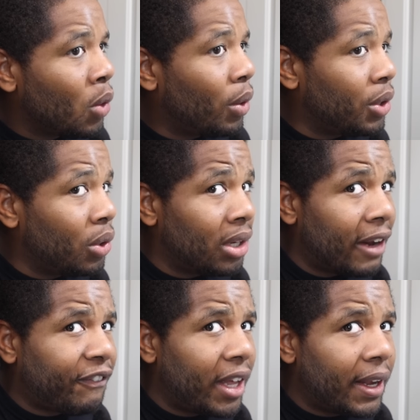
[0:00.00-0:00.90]
When you
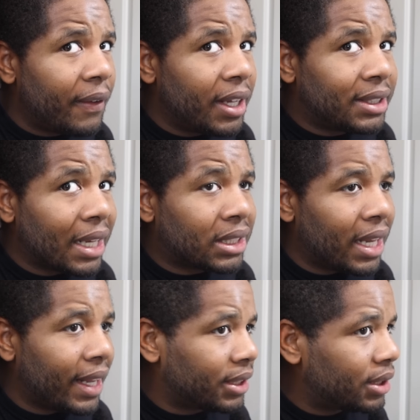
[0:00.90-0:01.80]
lift it, it takes
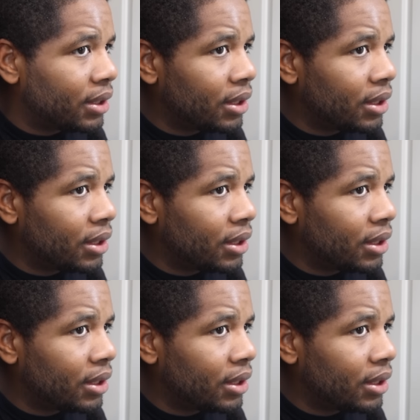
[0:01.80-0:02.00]
less.